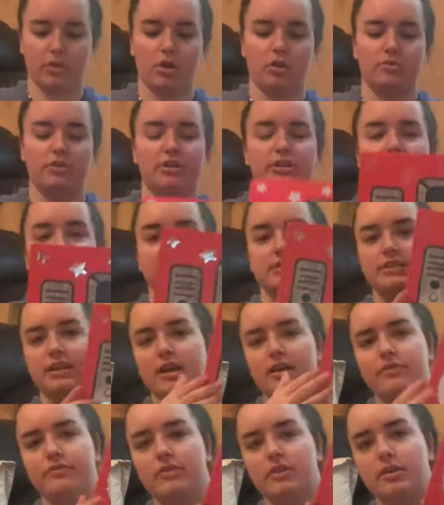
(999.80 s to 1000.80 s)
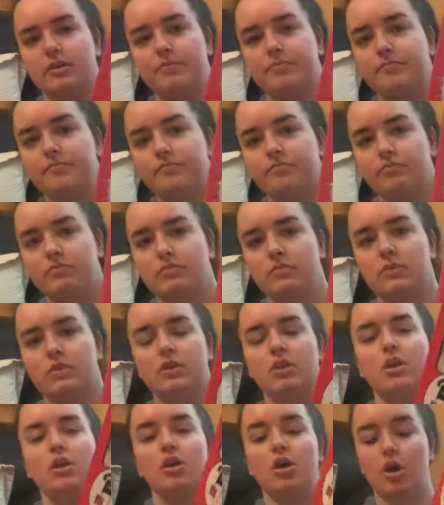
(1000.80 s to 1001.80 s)
Oh, there's the set up there.
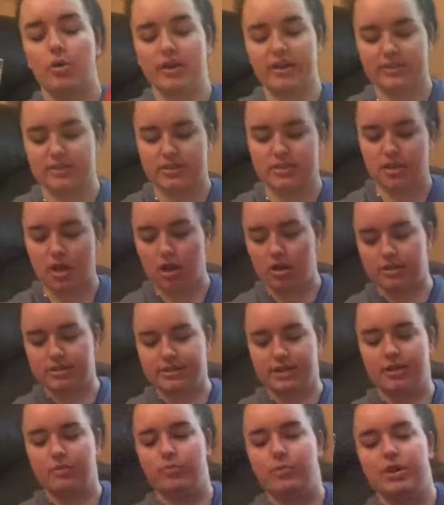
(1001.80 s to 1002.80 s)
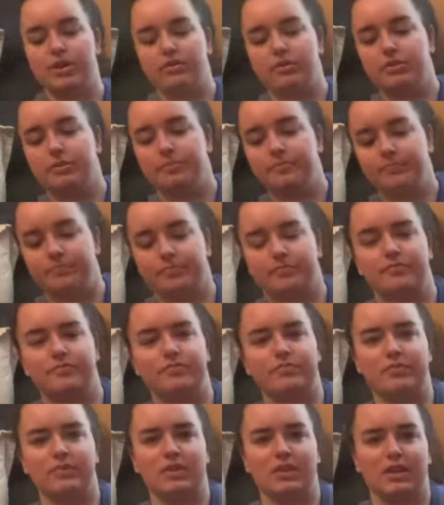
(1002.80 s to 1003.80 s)
Oh yeah, the socks, I'm wearing them.
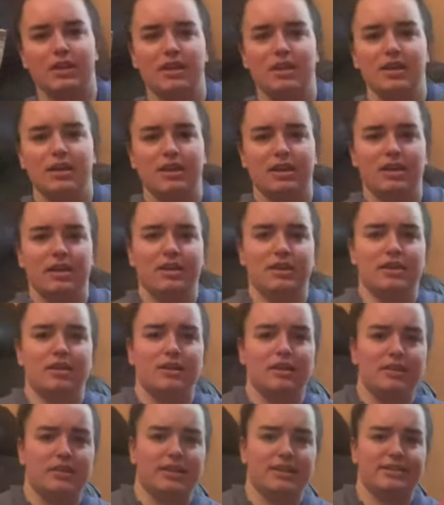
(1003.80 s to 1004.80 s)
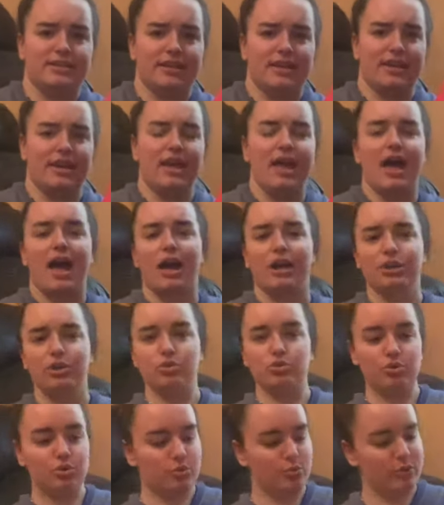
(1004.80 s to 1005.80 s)
They say, how you
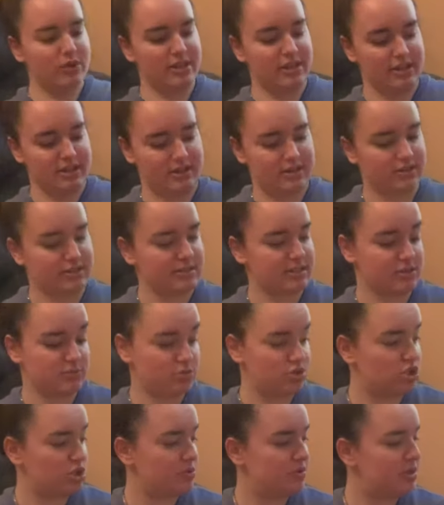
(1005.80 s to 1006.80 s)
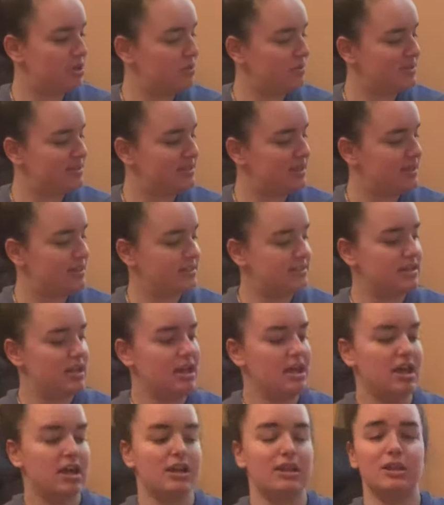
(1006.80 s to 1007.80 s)
doing? Because that's what Joey always says.
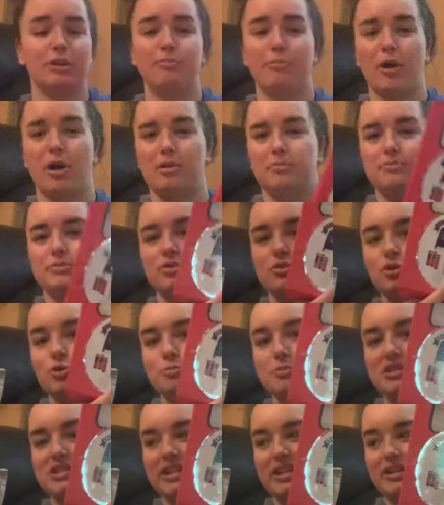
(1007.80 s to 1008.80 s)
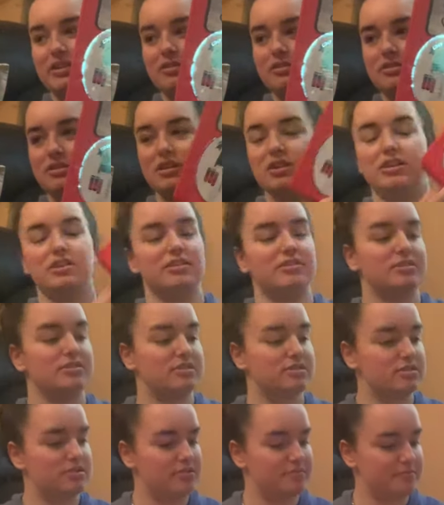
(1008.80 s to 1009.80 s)
And the bottoms are upstairs
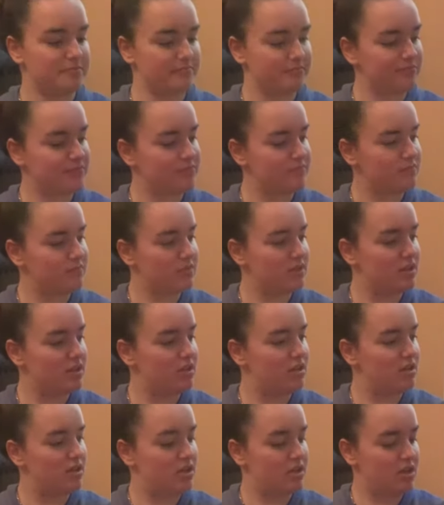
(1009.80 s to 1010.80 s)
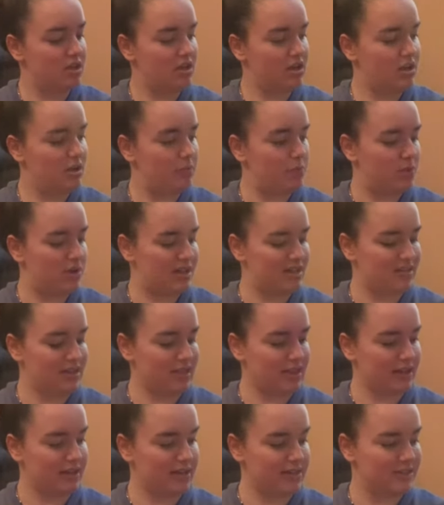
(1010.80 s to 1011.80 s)
because, well,
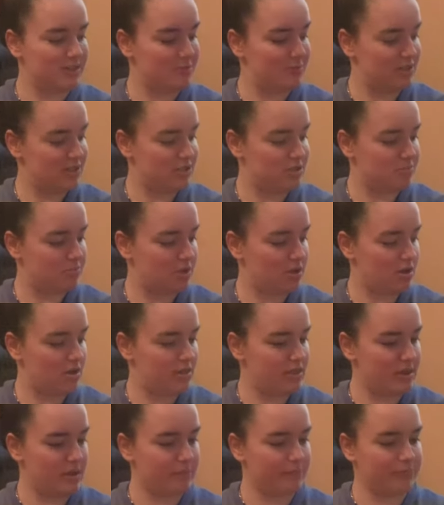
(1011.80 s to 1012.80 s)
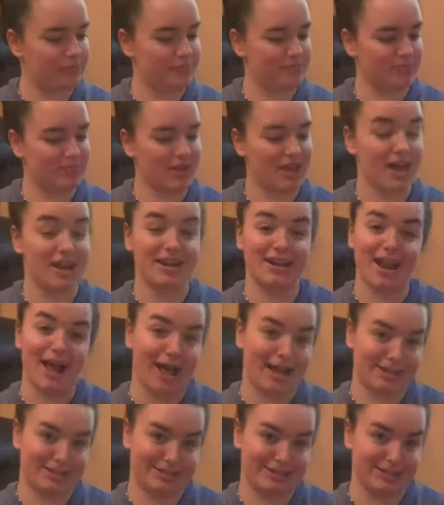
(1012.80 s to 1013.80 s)
like I spilled something on them. Had an
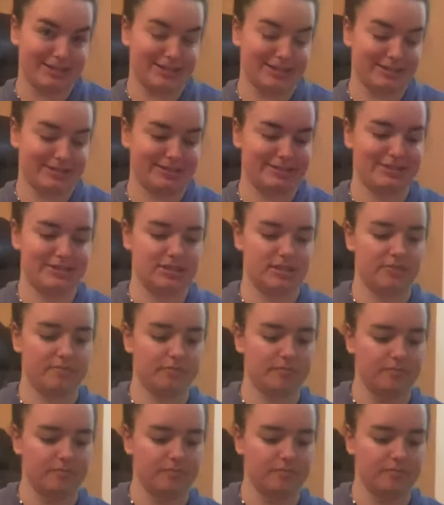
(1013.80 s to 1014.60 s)
accident. I